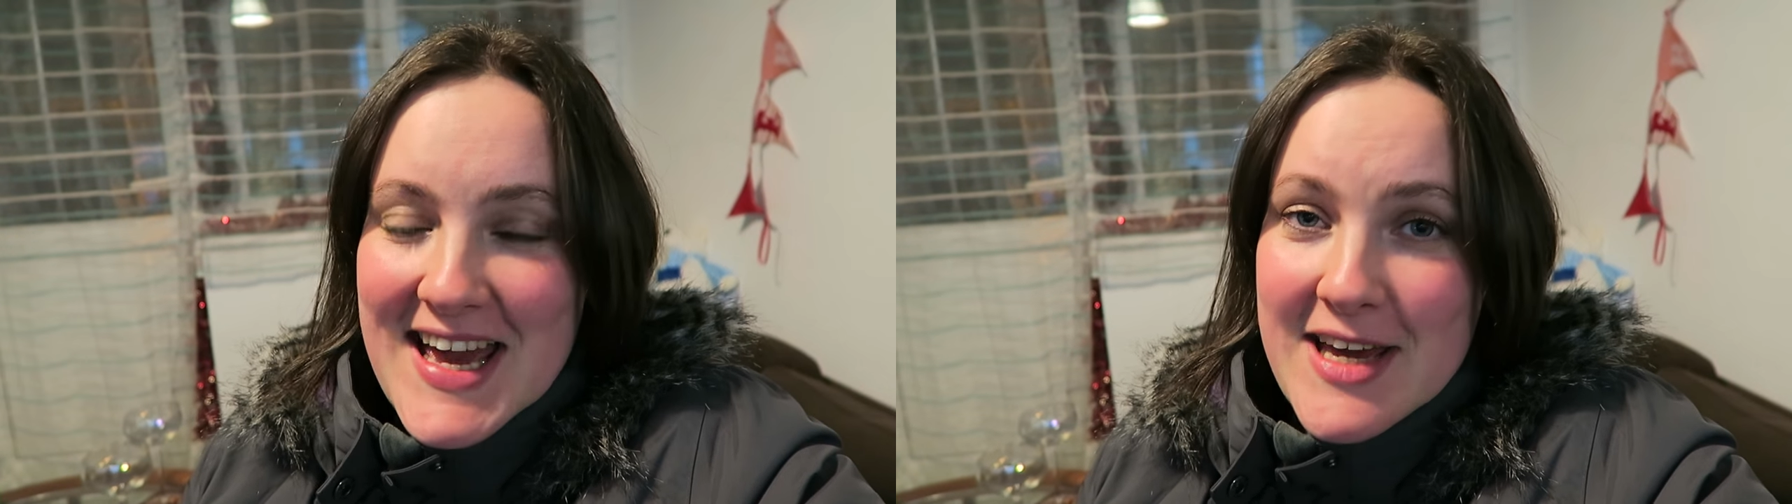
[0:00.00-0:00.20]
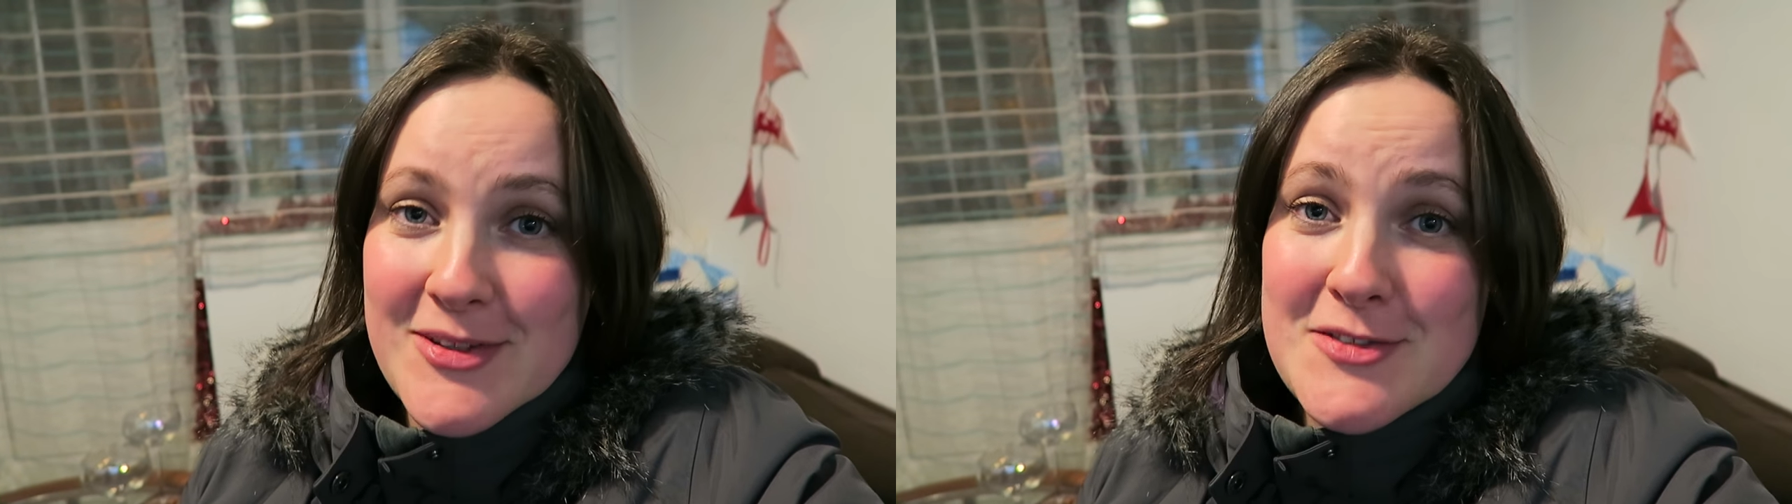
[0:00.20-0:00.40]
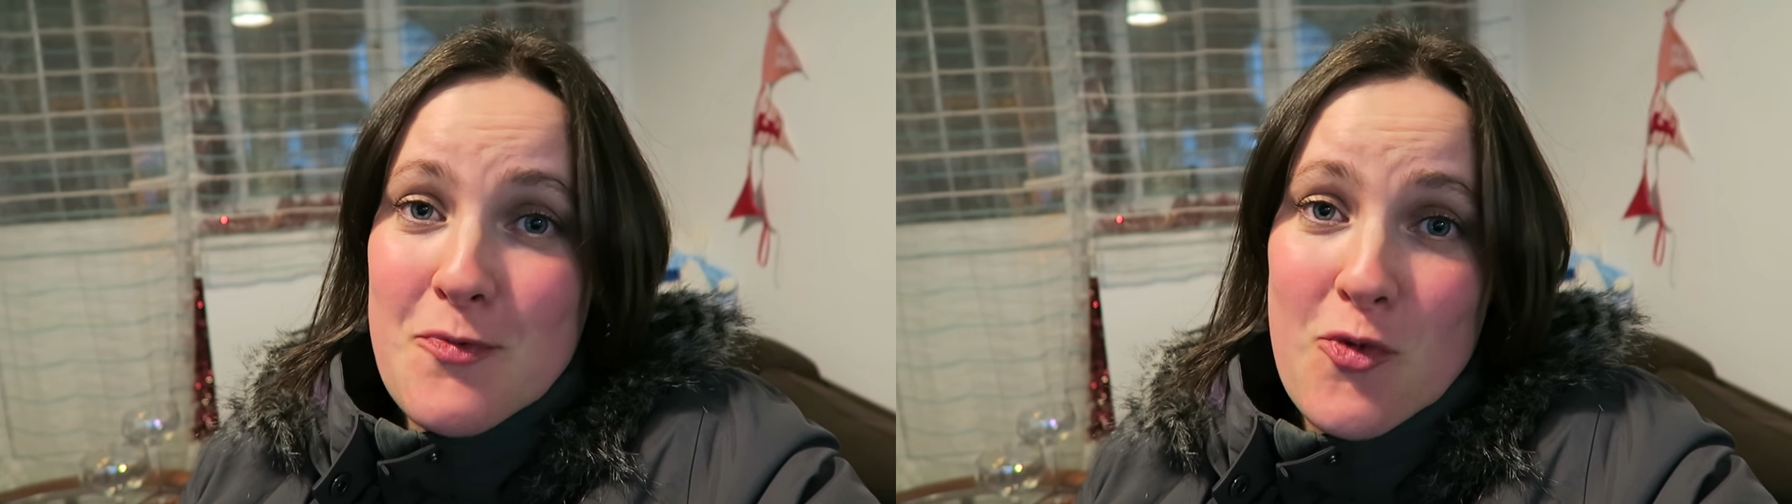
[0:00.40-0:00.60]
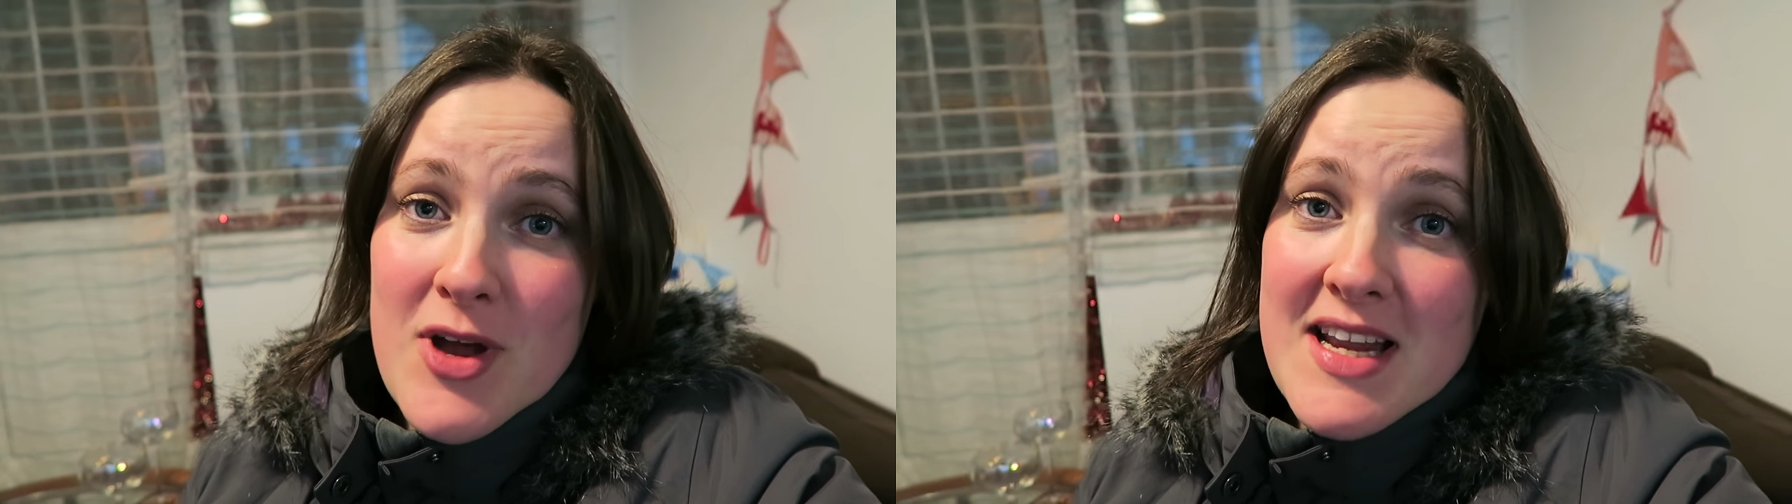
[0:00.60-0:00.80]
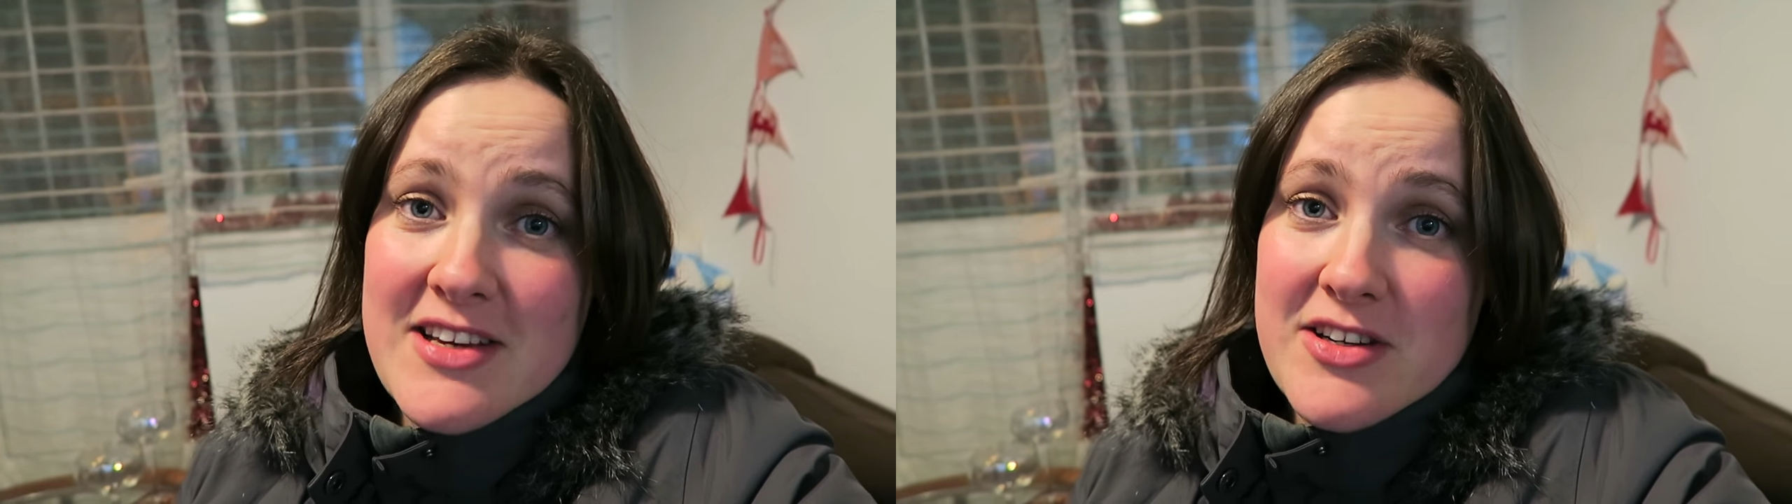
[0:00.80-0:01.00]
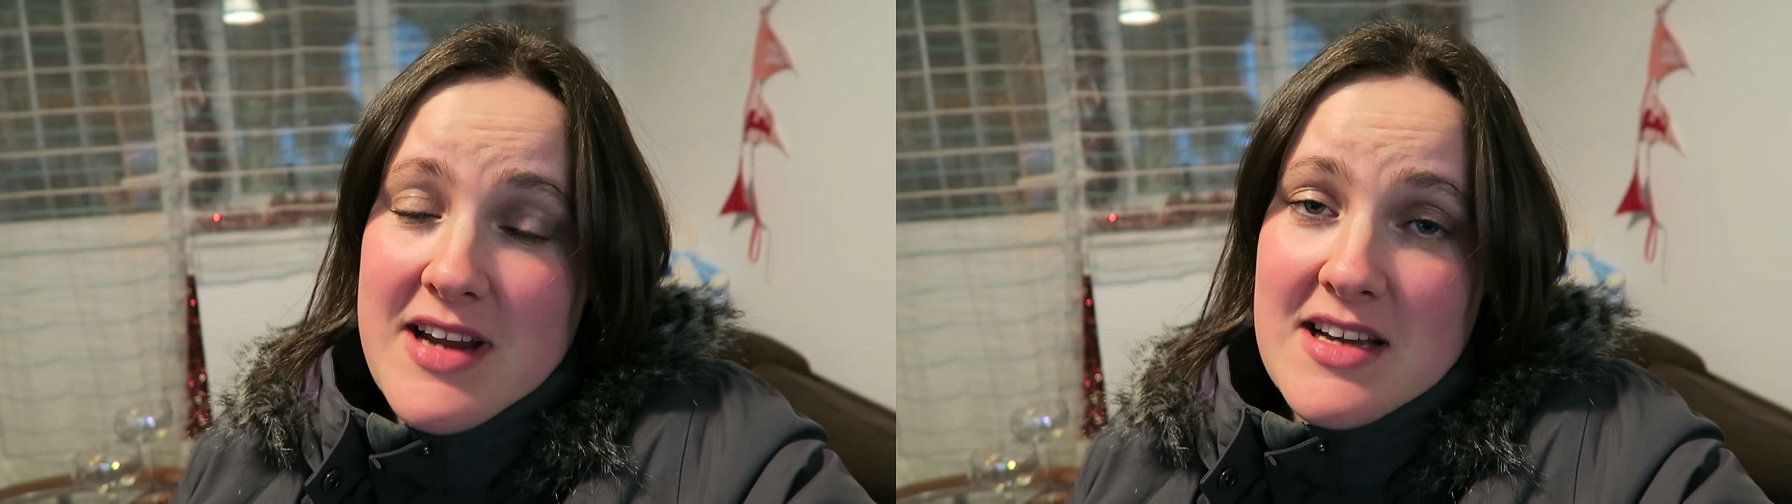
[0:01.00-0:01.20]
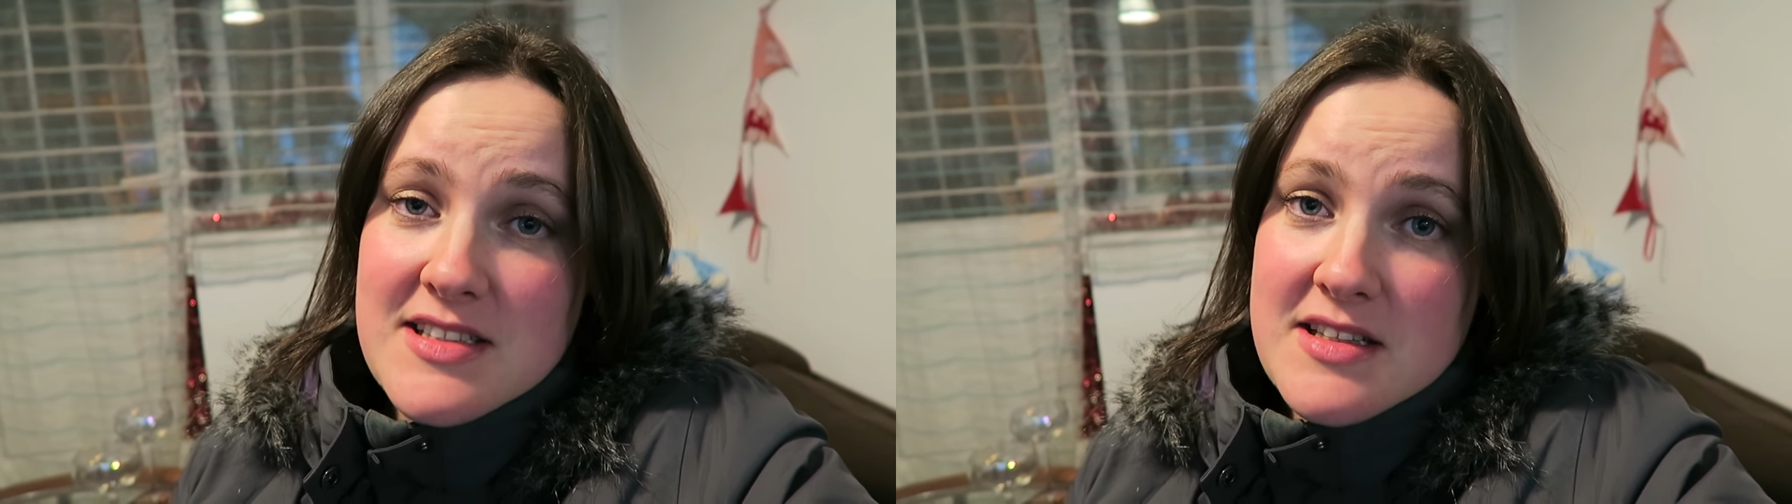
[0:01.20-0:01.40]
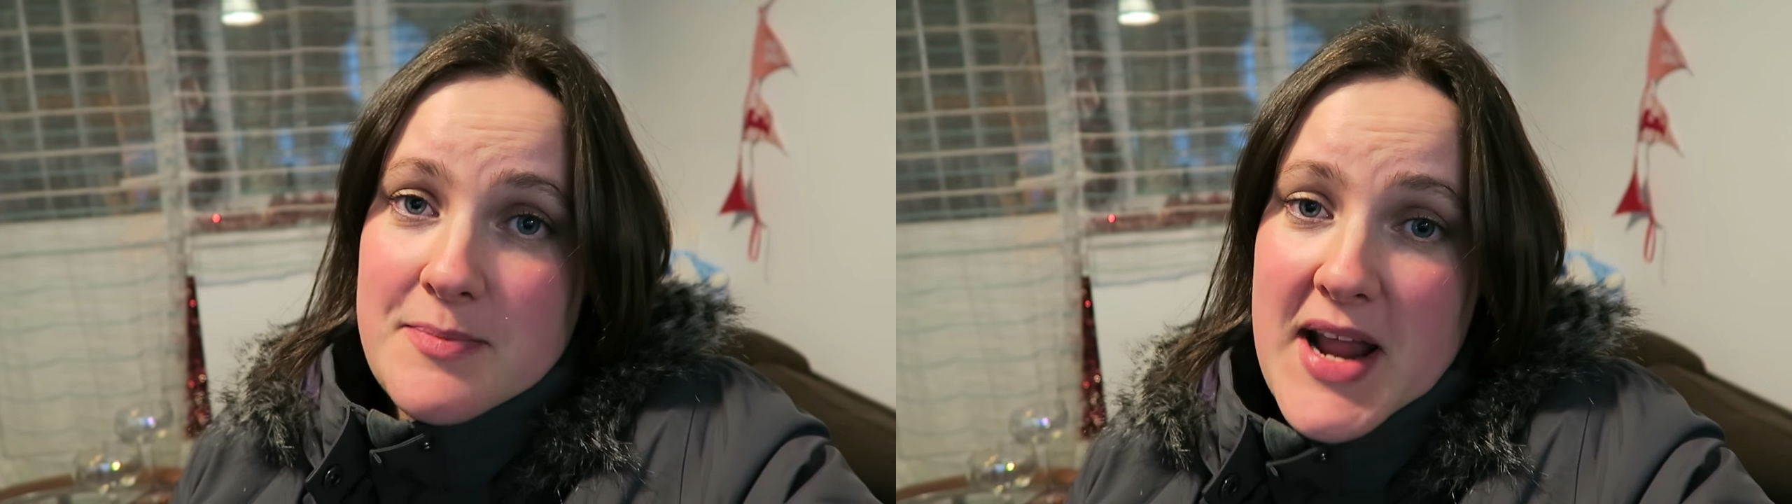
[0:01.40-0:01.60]
It was really good
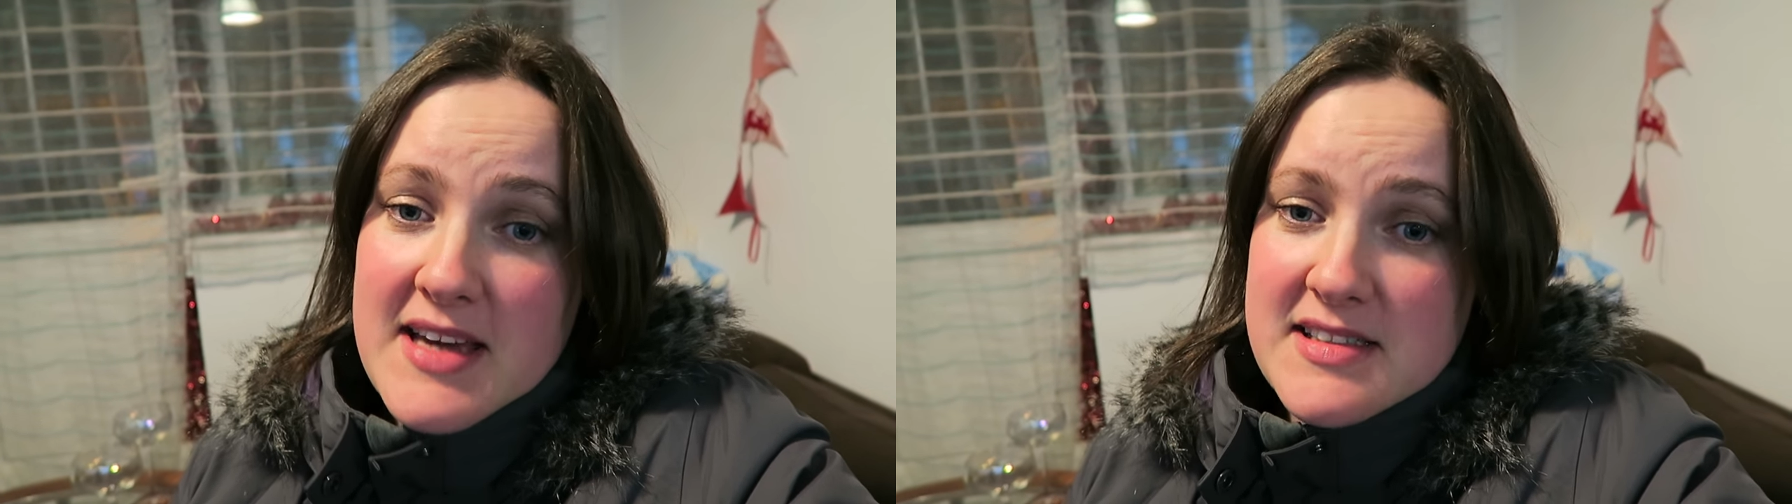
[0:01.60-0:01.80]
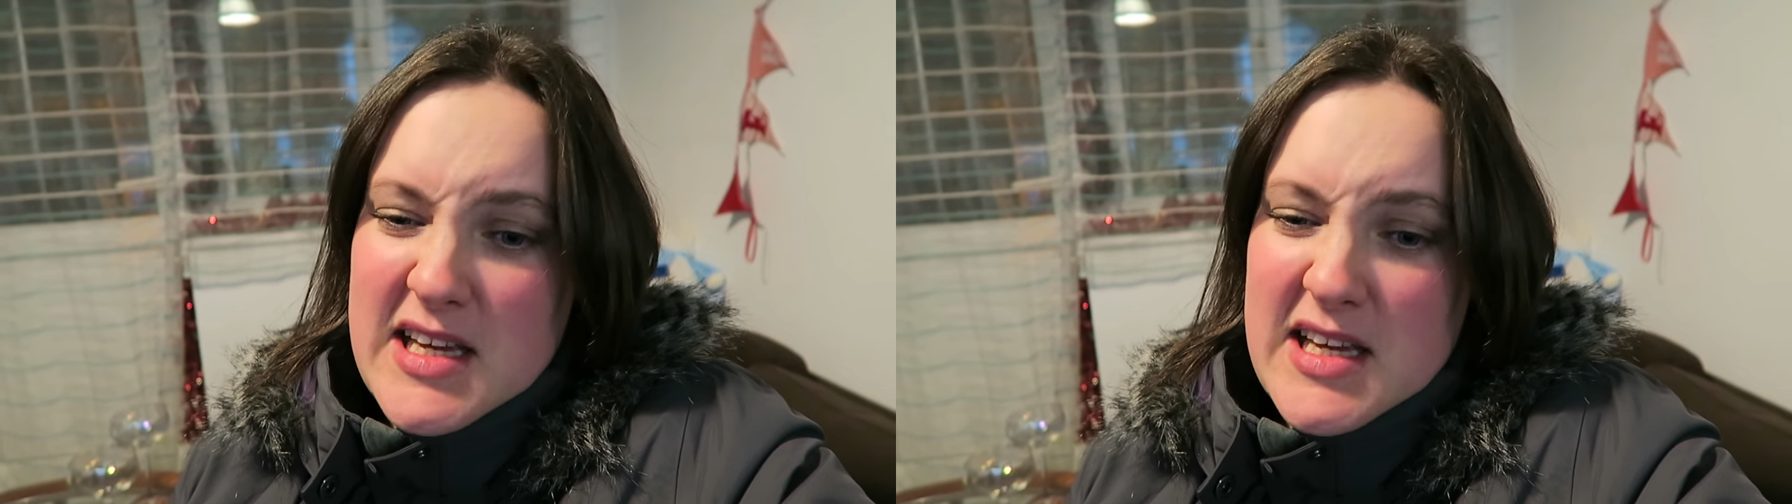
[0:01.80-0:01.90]
actually, the place.